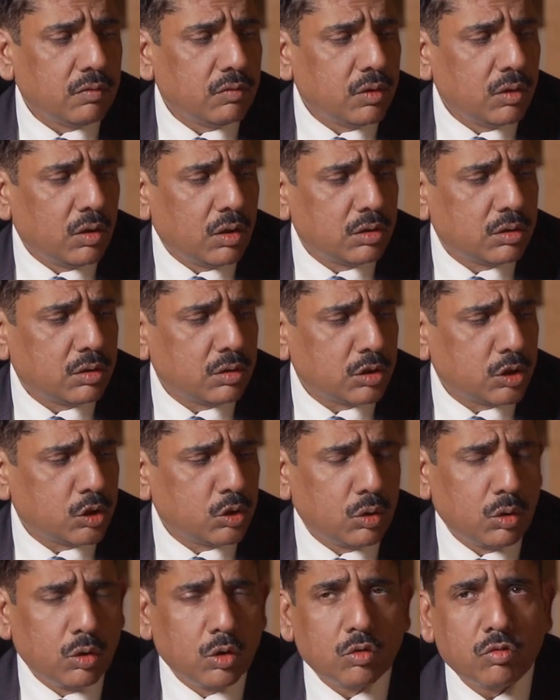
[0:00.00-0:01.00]
We also
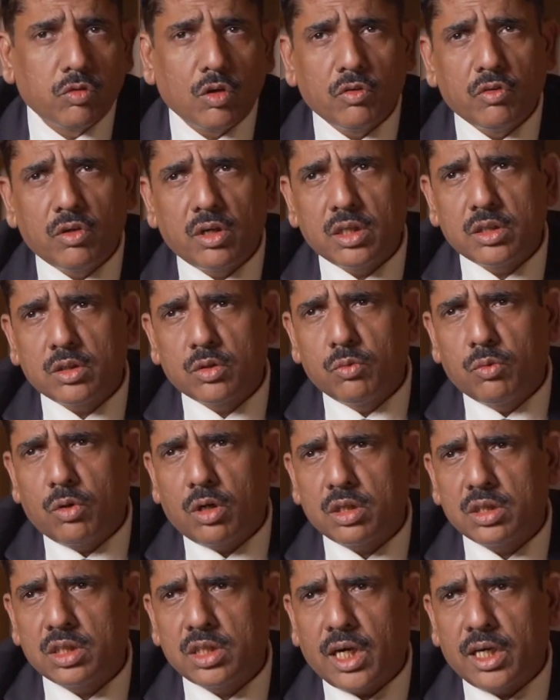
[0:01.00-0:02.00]
should look forward as to
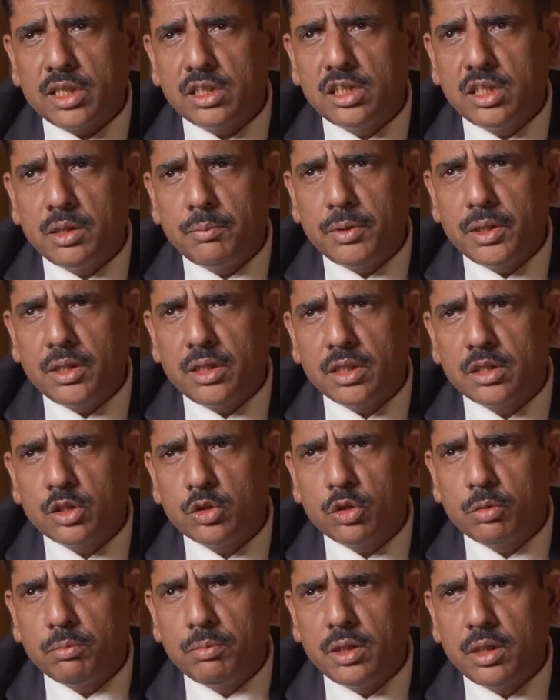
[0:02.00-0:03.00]
what chat GPT
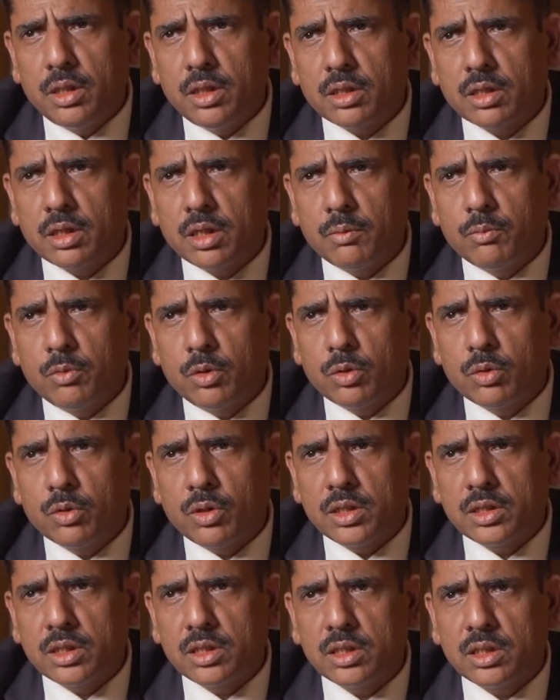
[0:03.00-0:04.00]
should be able to
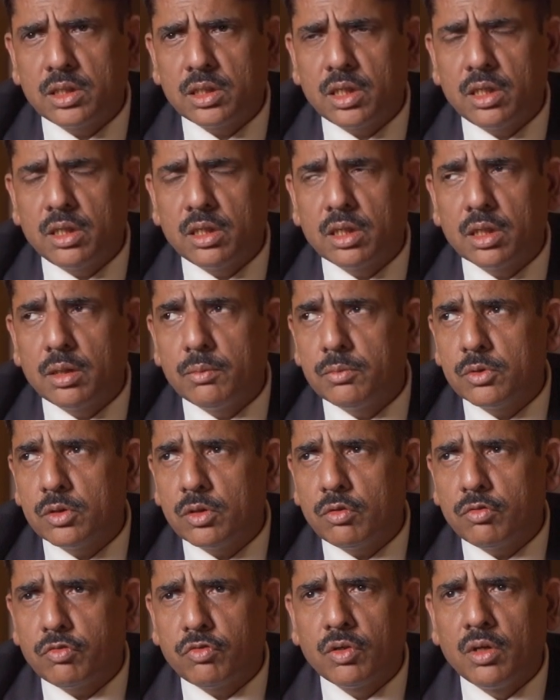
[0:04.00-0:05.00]
assist in terms
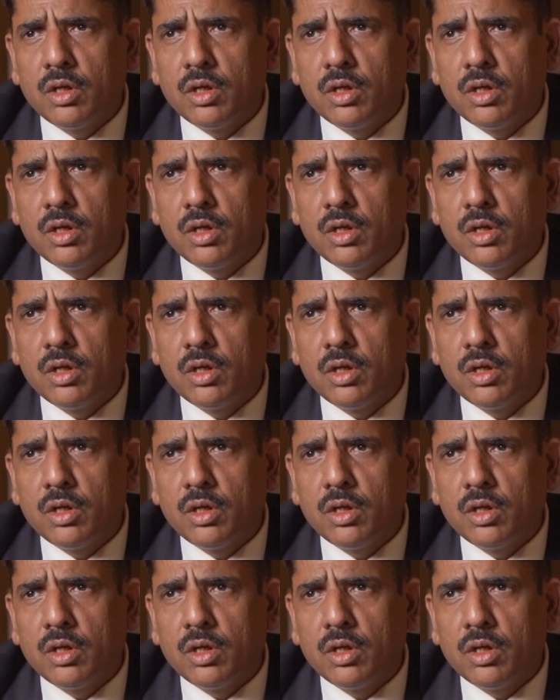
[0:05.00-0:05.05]
of